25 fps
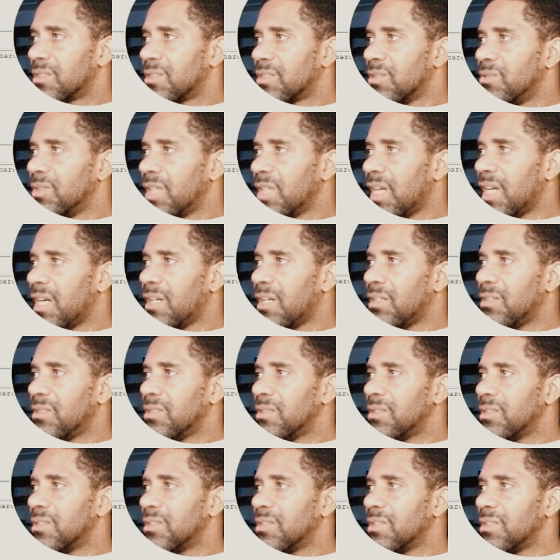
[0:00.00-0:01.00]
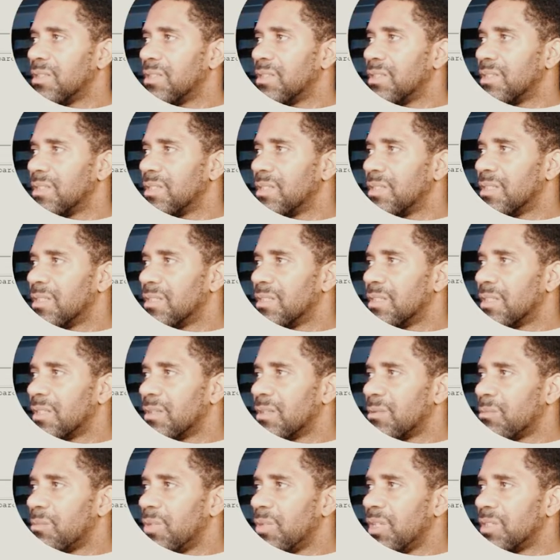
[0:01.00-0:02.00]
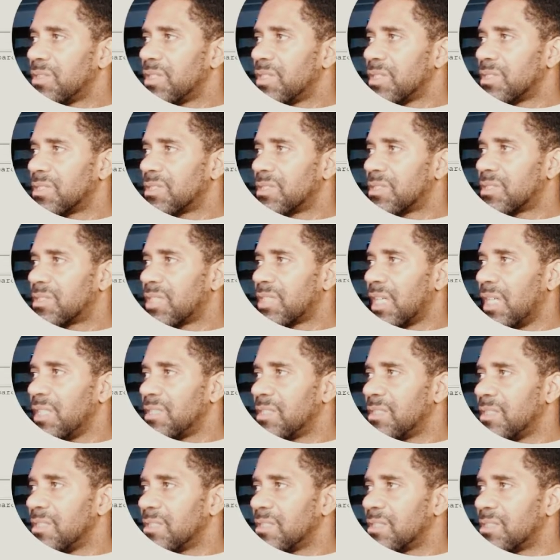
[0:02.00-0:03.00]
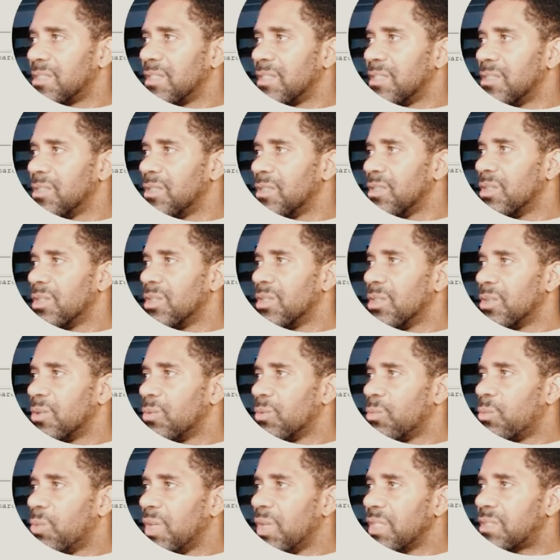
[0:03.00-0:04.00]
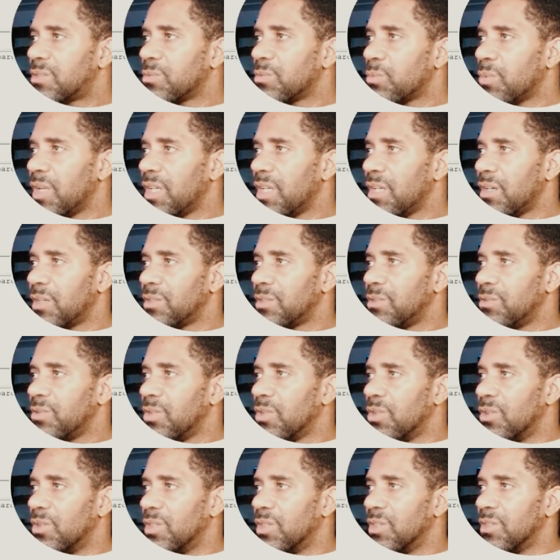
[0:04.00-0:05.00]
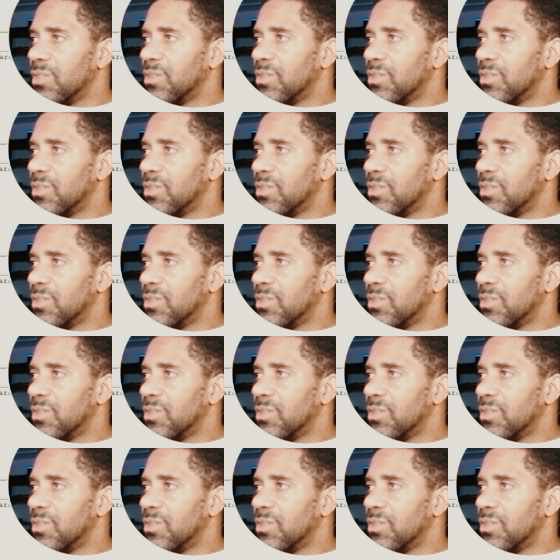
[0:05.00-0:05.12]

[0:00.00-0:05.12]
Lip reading: now we'll just change this to which way are you going?